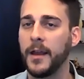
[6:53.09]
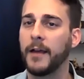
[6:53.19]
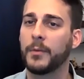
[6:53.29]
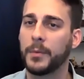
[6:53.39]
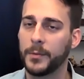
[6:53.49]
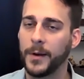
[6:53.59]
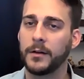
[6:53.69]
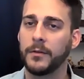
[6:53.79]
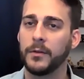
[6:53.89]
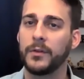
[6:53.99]
every
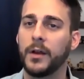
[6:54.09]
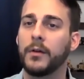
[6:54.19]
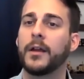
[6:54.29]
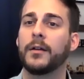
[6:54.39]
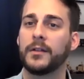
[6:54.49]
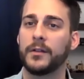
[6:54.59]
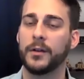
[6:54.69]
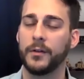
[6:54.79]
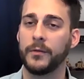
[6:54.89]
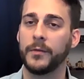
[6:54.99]
perspective, you say, okay, it's
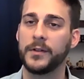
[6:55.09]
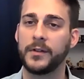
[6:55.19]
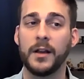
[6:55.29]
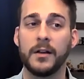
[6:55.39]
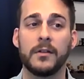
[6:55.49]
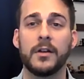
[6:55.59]
good for this stage.